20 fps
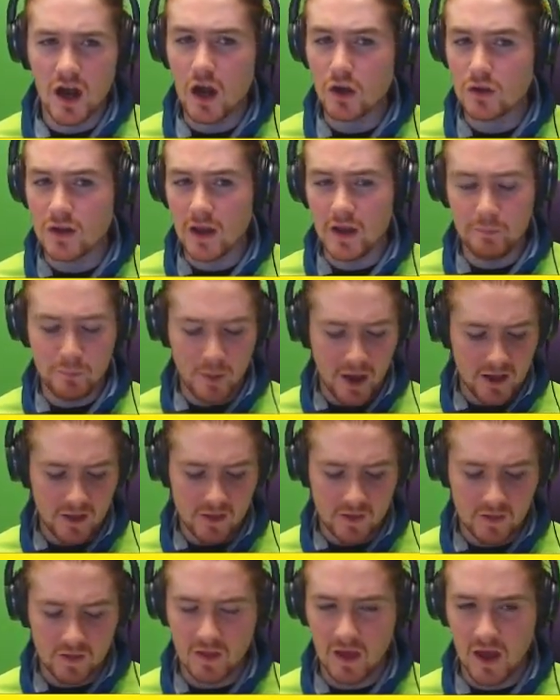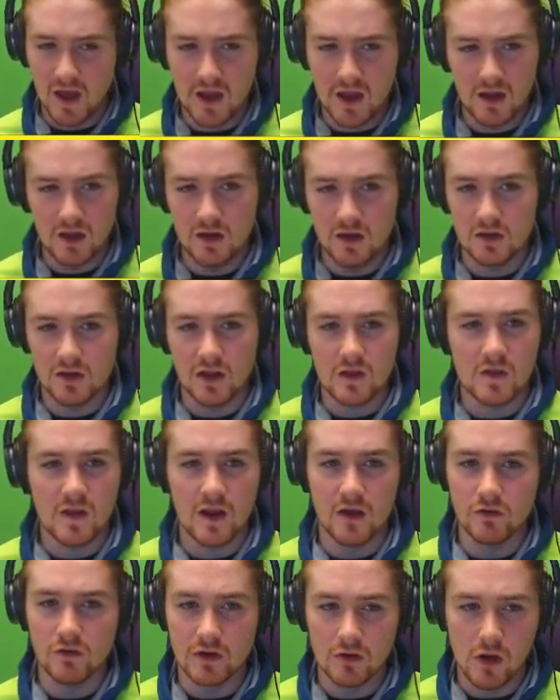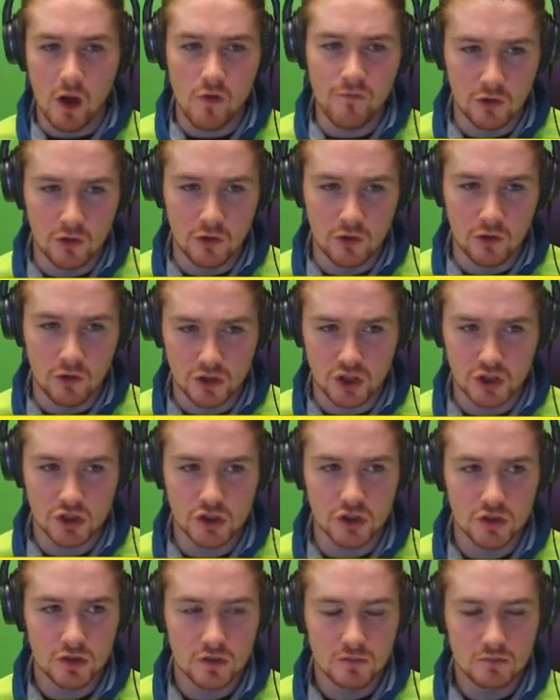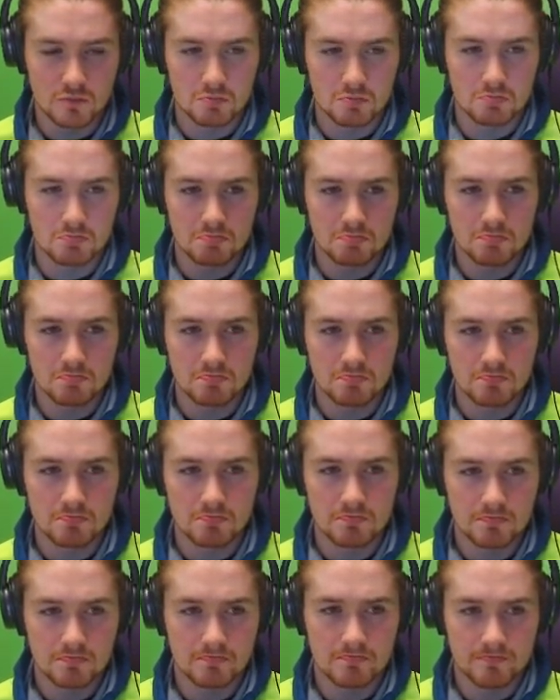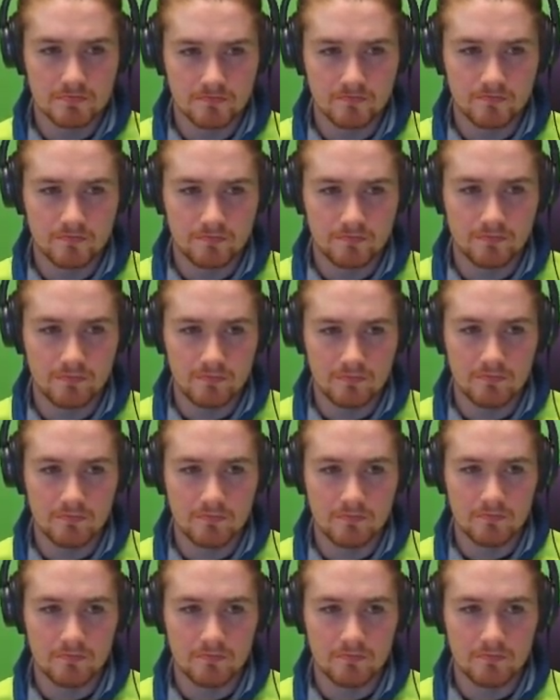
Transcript: No, the banks uh, in this town don't go for lunch. Yup!